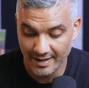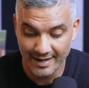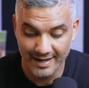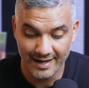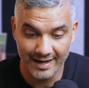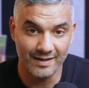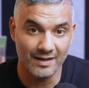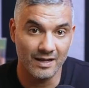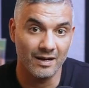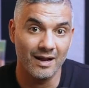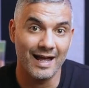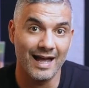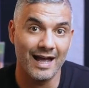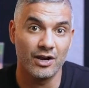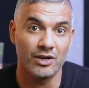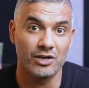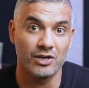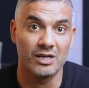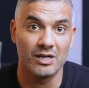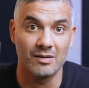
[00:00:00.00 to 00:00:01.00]
and then how
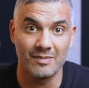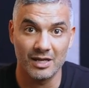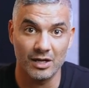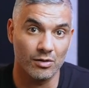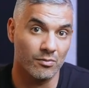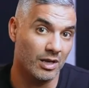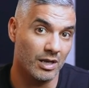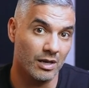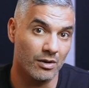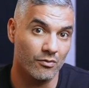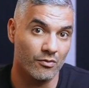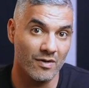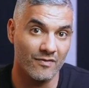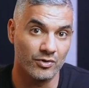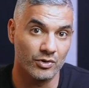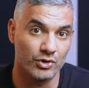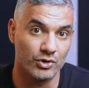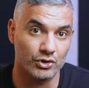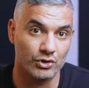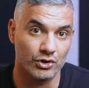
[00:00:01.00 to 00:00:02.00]
you're going to make your money,
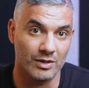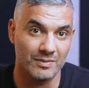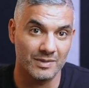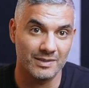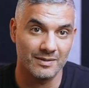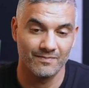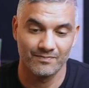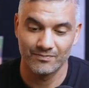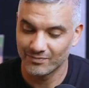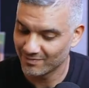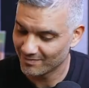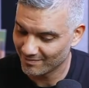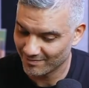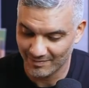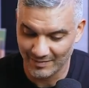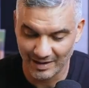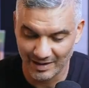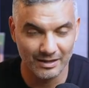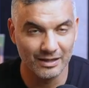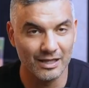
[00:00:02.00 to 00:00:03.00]
revenue streams.
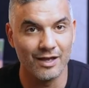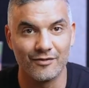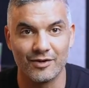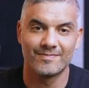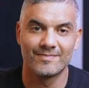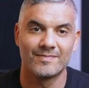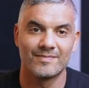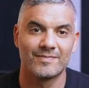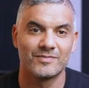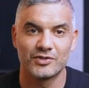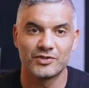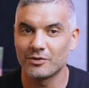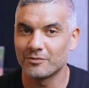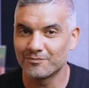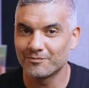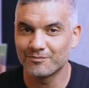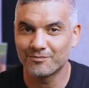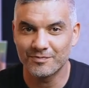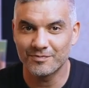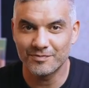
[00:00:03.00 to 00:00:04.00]
Love it.
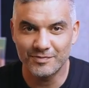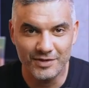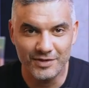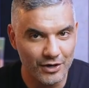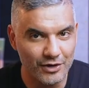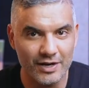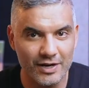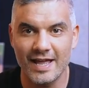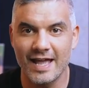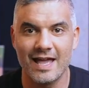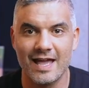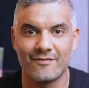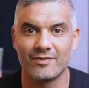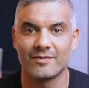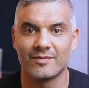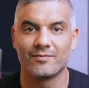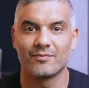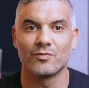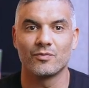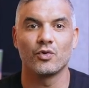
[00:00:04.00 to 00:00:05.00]
So there you have
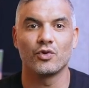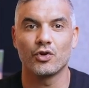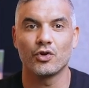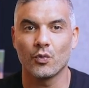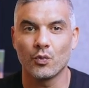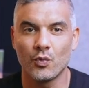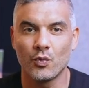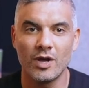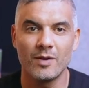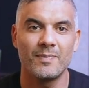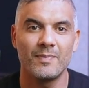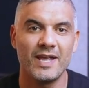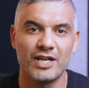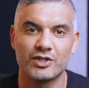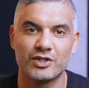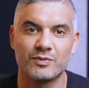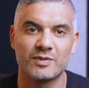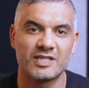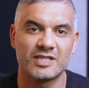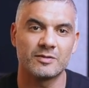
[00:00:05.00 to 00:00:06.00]
it. Your one-page
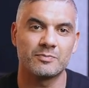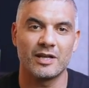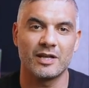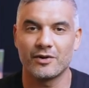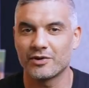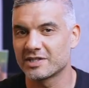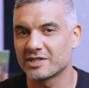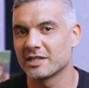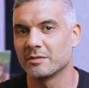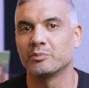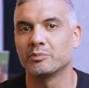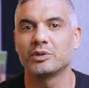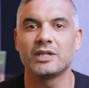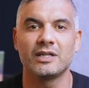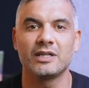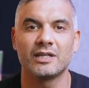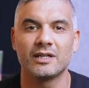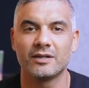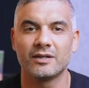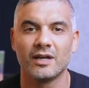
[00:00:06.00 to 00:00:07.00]
business planner is
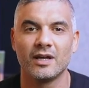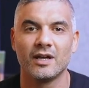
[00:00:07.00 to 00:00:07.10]
completed.